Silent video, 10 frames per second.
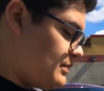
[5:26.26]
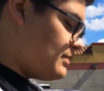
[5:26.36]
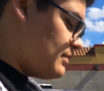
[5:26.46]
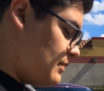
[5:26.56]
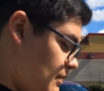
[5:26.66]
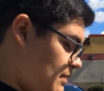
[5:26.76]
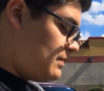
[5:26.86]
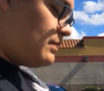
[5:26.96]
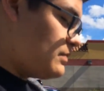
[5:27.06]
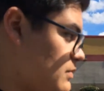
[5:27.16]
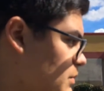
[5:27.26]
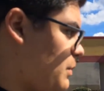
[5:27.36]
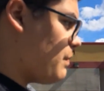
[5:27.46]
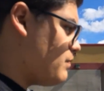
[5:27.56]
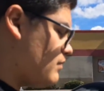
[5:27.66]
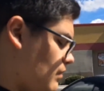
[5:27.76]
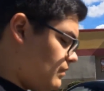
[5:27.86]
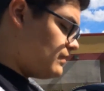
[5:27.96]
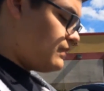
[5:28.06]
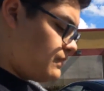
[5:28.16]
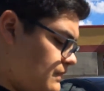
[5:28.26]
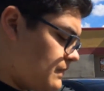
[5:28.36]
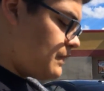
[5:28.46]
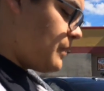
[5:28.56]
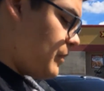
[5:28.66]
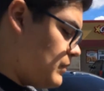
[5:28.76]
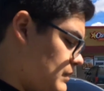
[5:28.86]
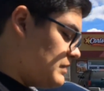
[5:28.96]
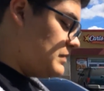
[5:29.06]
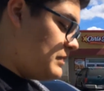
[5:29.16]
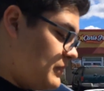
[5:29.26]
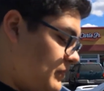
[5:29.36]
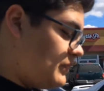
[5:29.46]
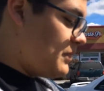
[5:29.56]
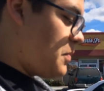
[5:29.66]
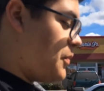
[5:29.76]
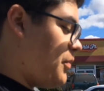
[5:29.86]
chair broke because Daniel decided to jump on